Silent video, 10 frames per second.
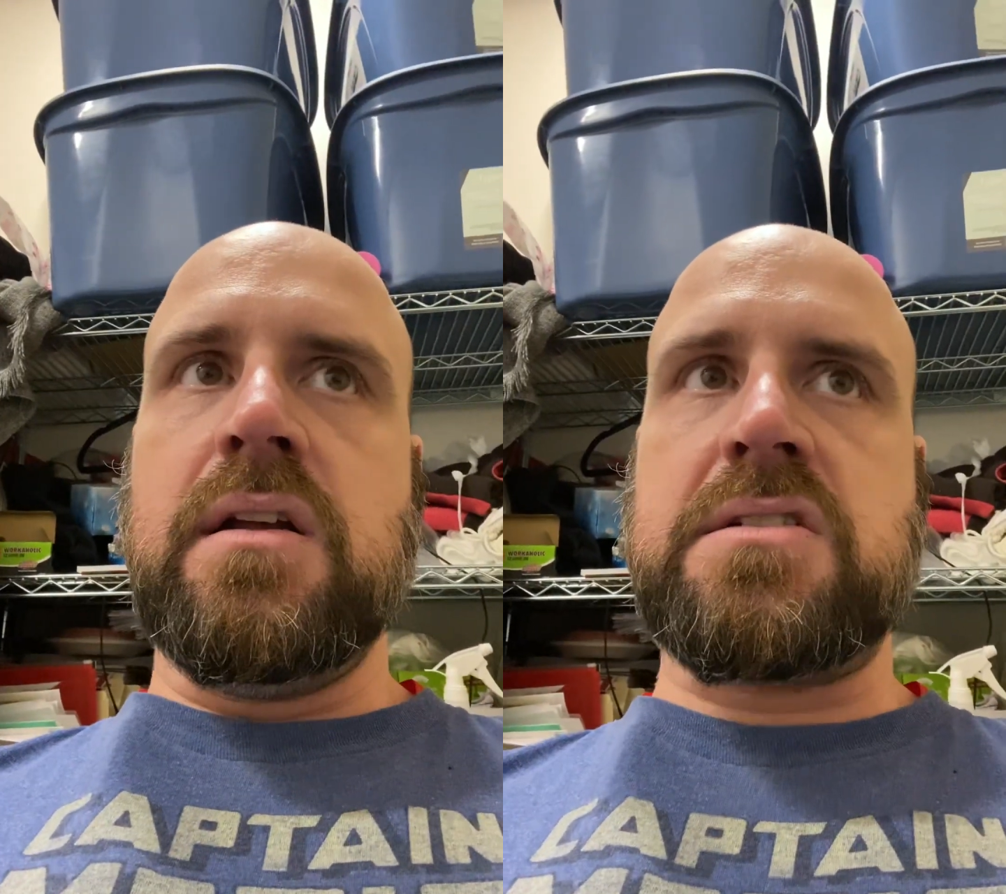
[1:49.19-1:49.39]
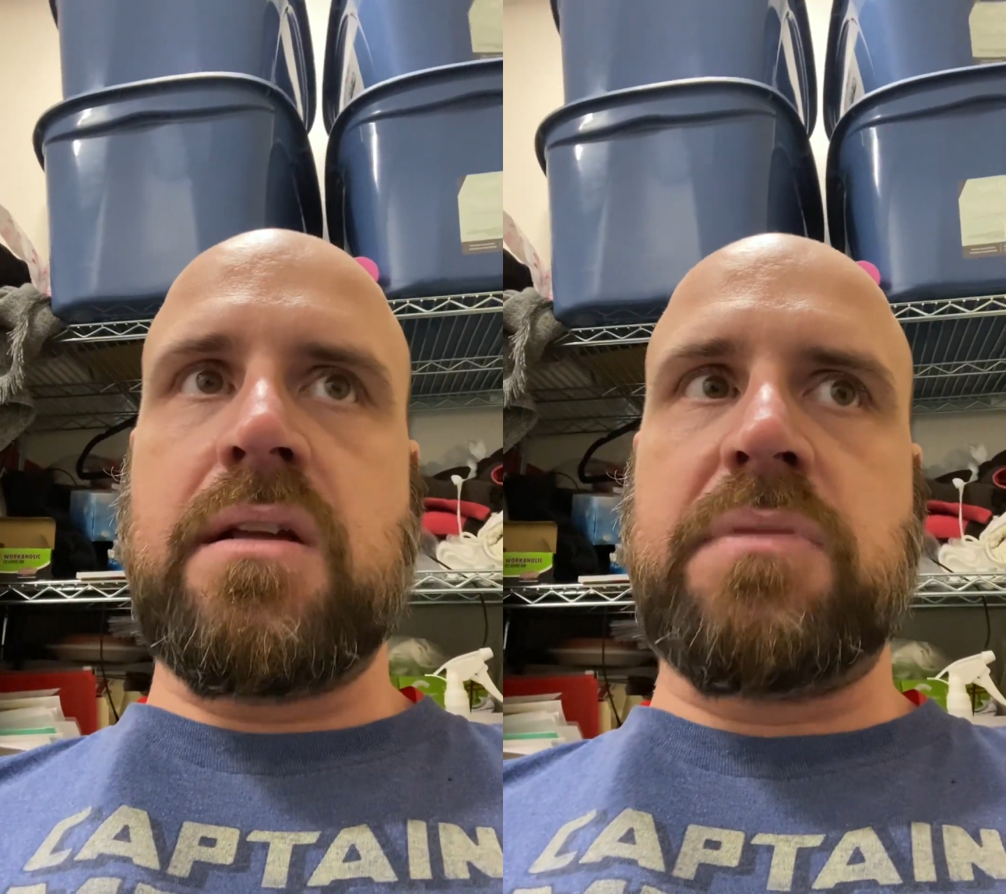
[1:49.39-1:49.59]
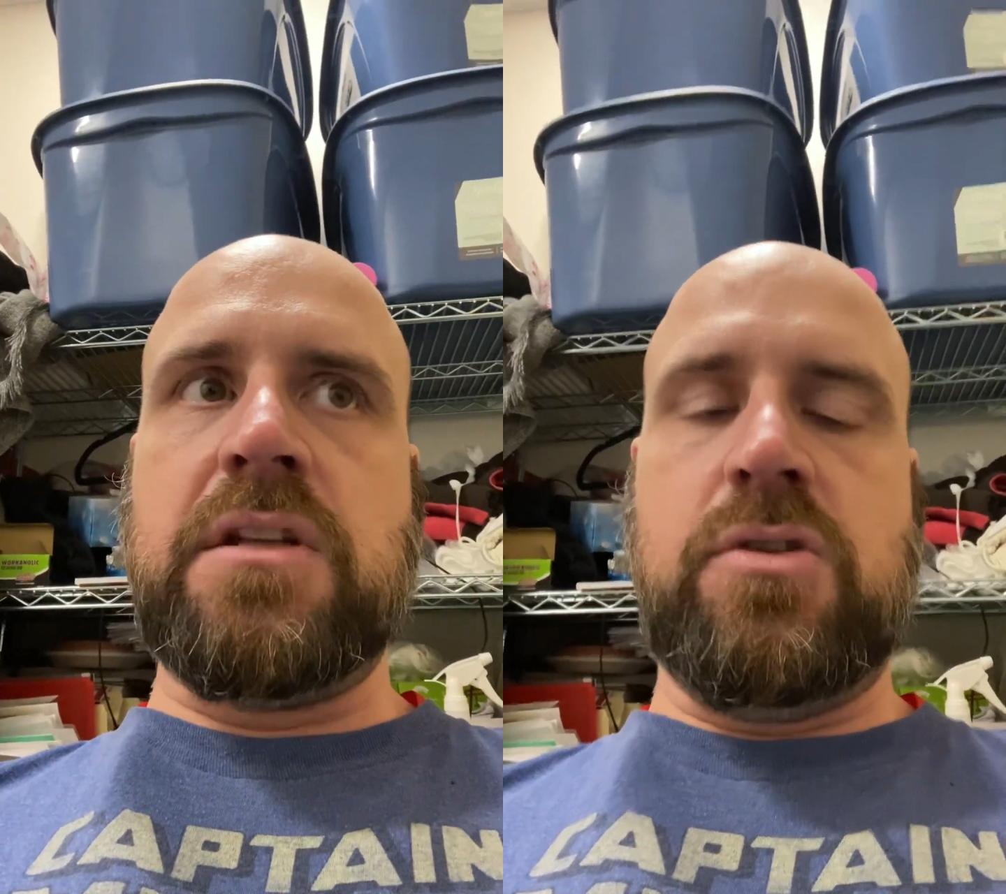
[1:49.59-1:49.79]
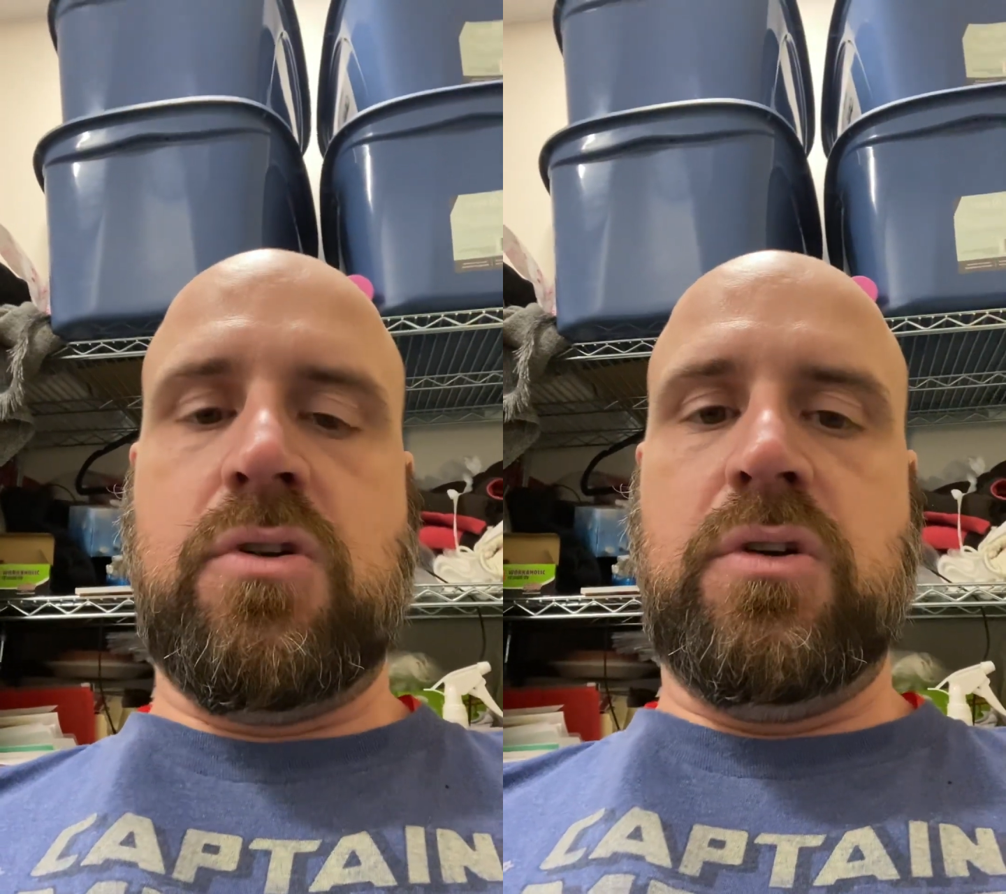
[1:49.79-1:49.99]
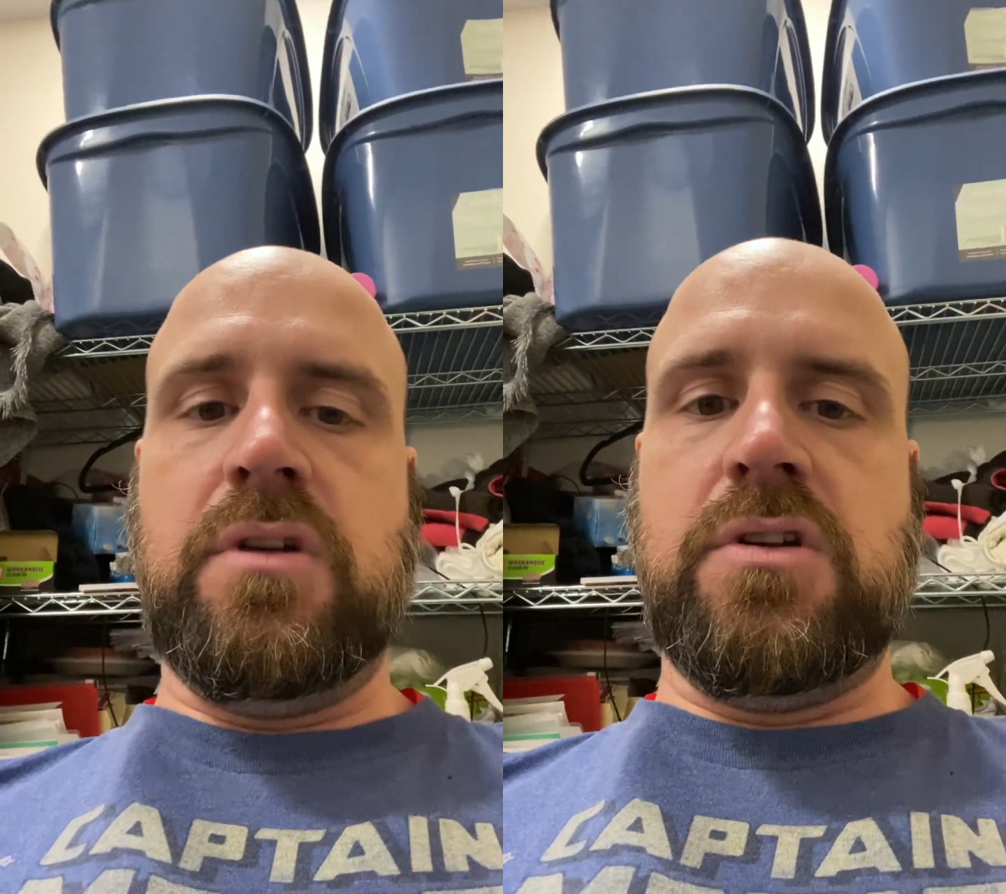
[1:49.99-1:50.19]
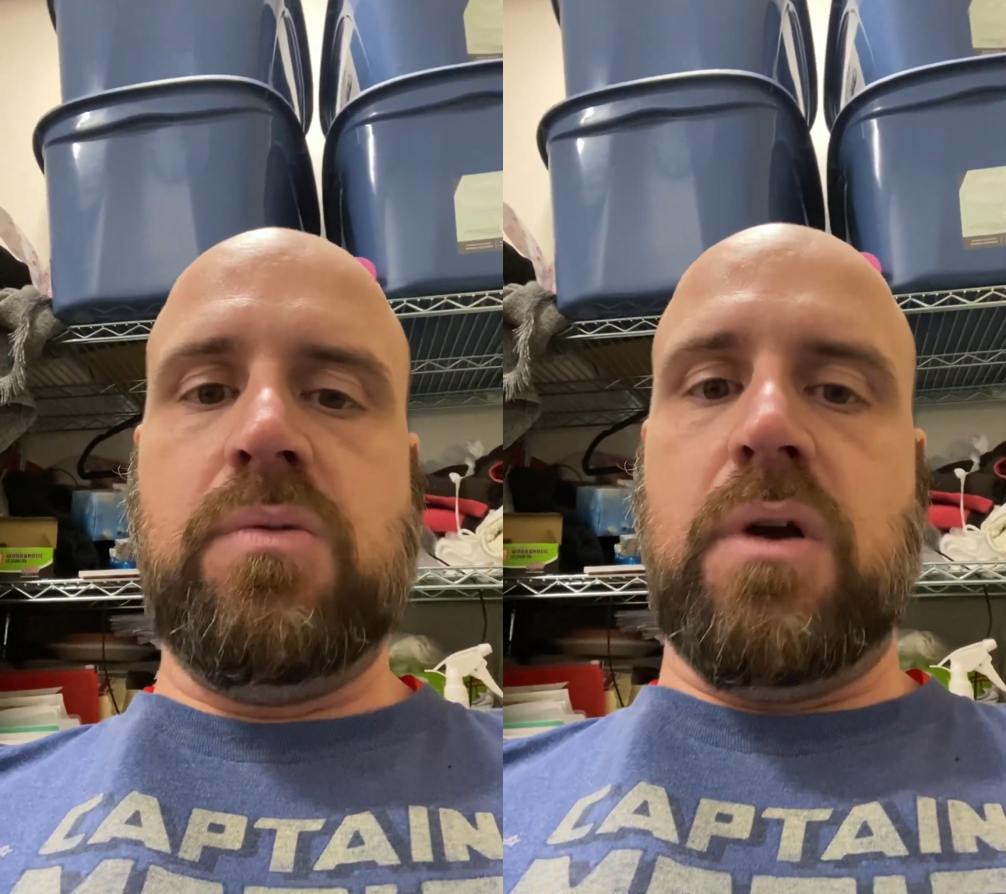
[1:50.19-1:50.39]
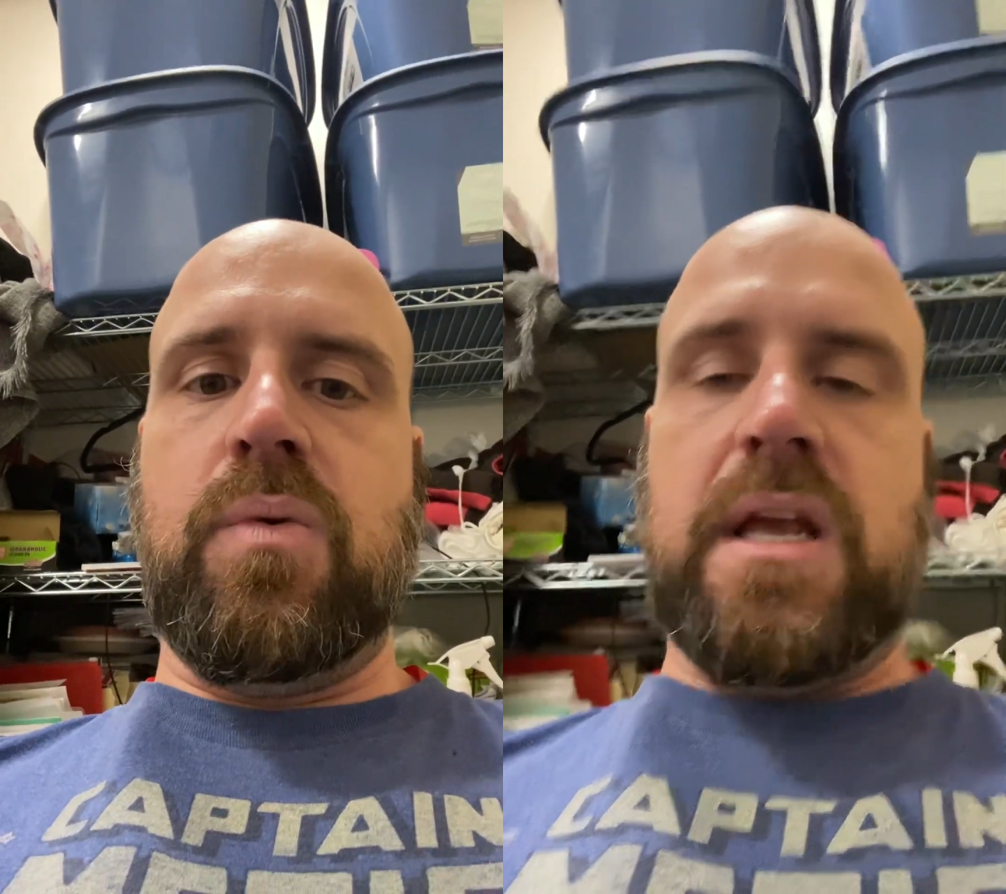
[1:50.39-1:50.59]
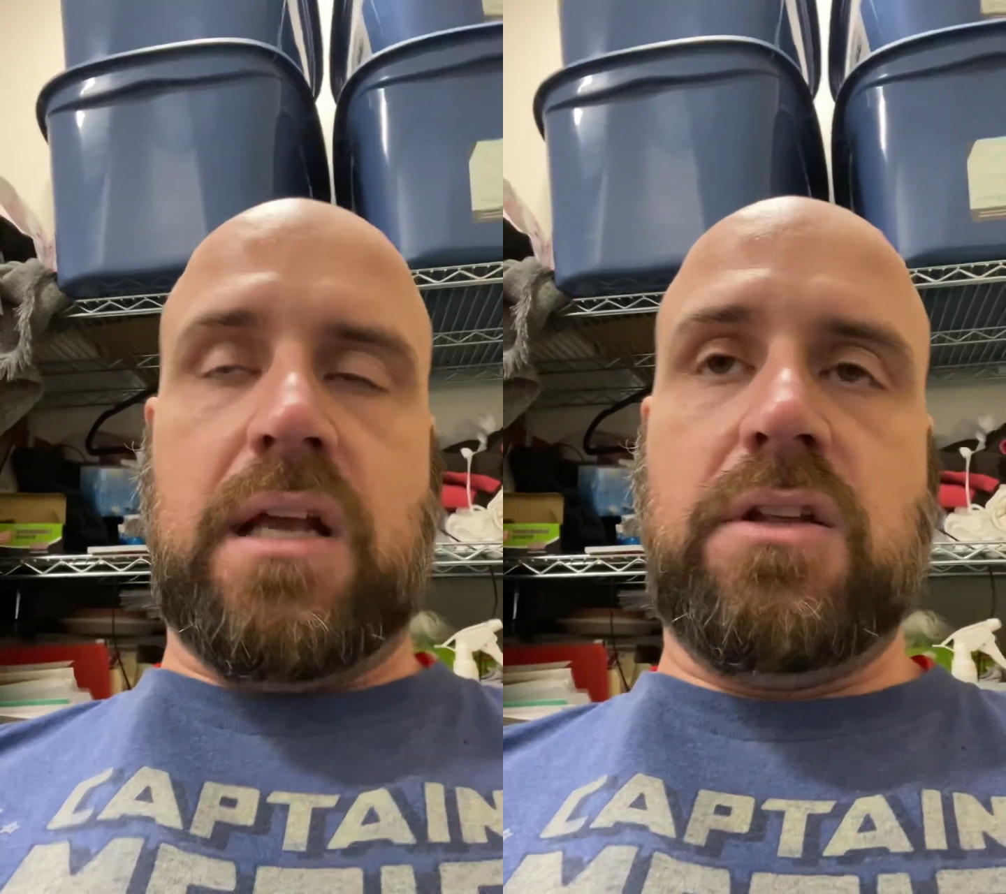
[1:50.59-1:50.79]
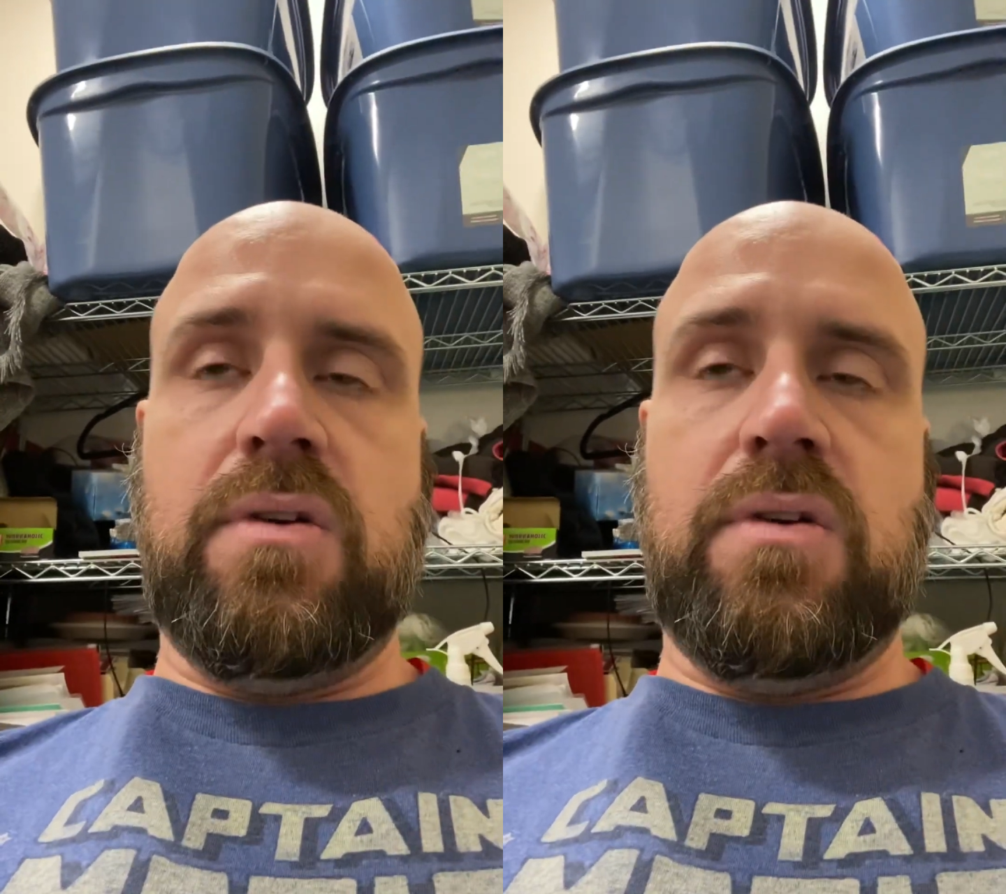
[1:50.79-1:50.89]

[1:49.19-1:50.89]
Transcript: is something you couldn't do in a week.